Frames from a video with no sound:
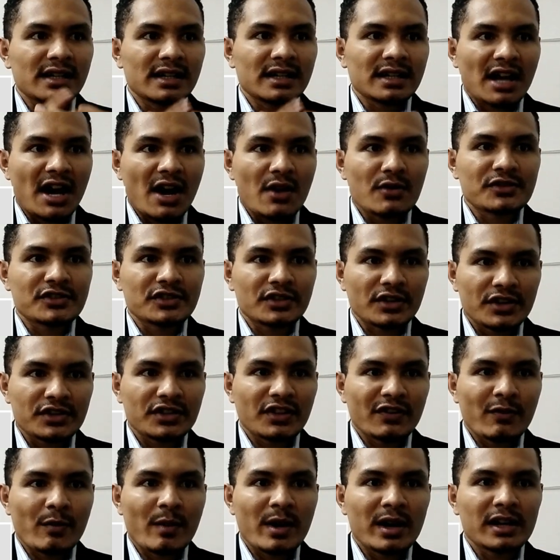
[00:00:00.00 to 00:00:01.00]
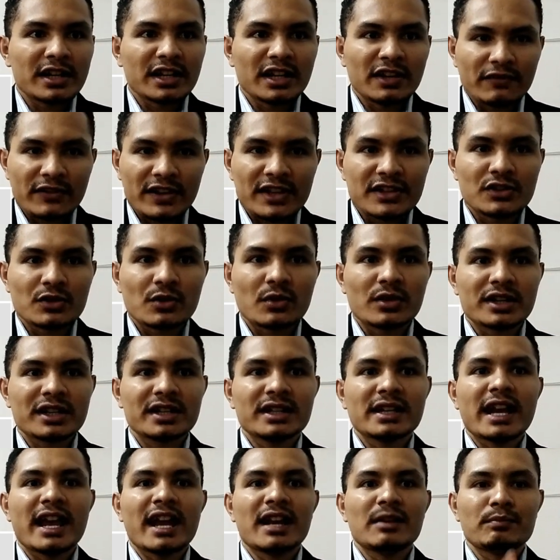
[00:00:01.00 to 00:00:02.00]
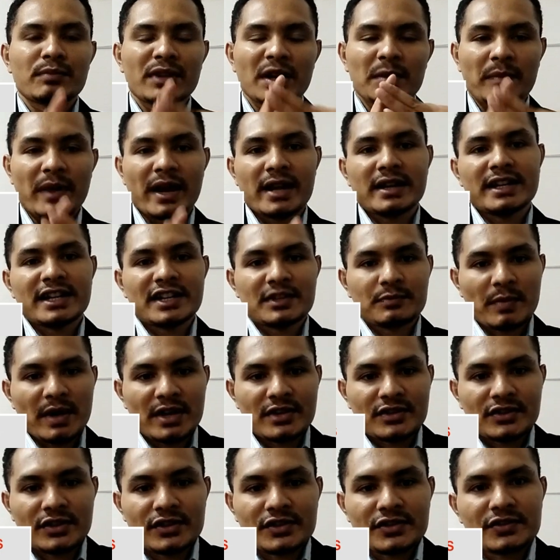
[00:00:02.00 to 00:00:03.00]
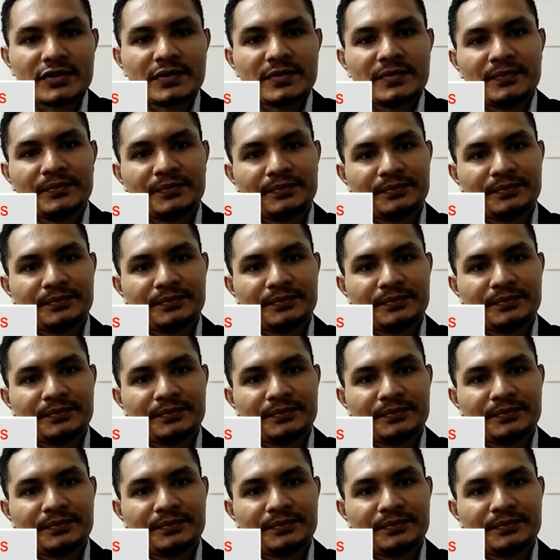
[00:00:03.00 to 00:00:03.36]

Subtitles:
accounts receivable, inventory, and prepaid expenses.